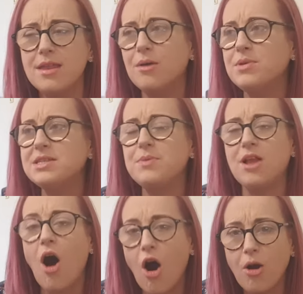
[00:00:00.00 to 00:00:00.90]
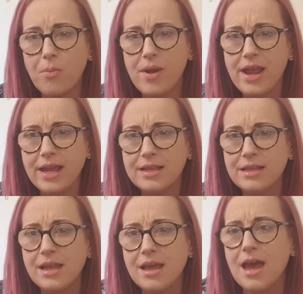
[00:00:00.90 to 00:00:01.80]
That must have been
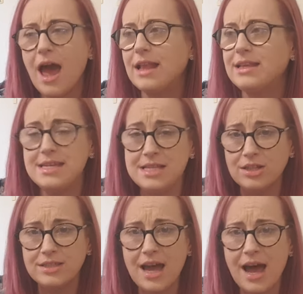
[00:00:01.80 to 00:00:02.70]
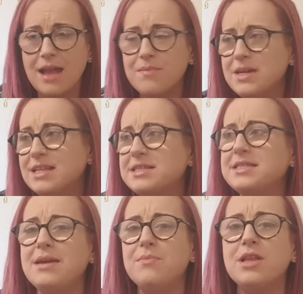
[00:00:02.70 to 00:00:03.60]
heartbreaking. And he done that and made a
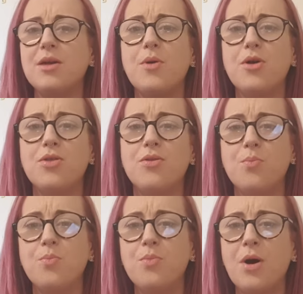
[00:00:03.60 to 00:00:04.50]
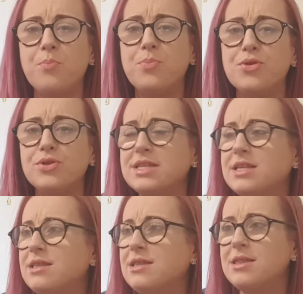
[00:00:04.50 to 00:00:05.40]
statement about the abuse
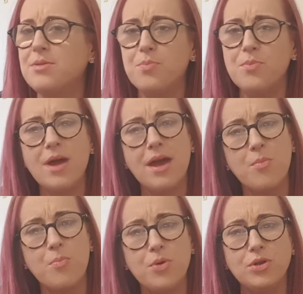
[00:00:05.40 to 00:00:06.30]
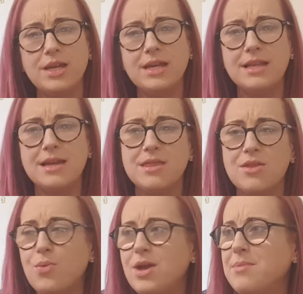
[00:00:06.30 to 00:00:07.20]
and the bullying and
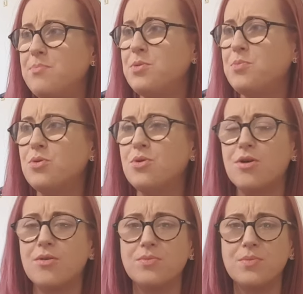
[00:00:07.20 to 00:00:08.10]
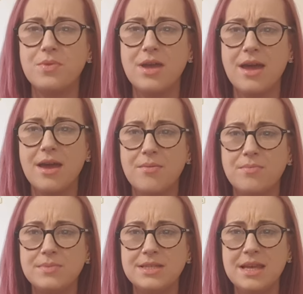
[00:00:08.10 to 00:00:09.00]
the way people are
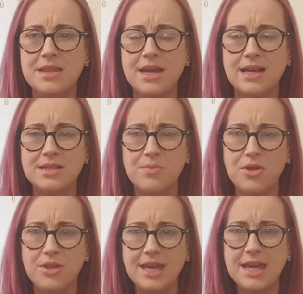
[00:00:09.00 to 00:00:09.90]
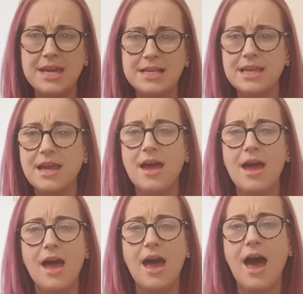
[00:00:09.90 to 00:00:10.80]
saying things about the case.
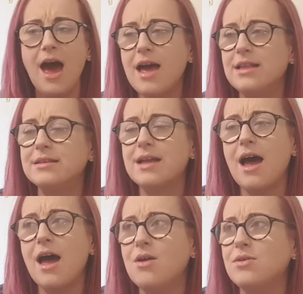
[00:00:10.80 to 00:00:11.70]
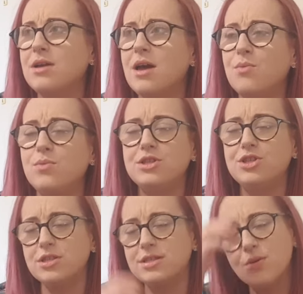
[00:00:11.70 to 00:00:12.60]
And it was
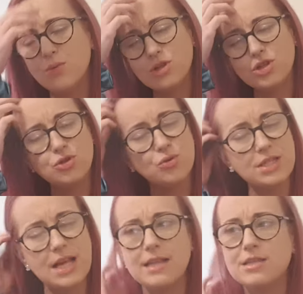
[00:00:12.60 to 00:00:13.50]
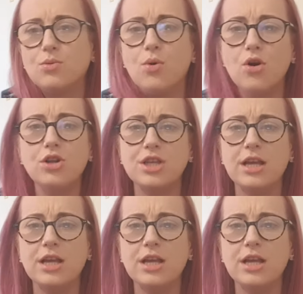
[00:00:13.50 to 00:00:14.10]
just, it was so sad to watch.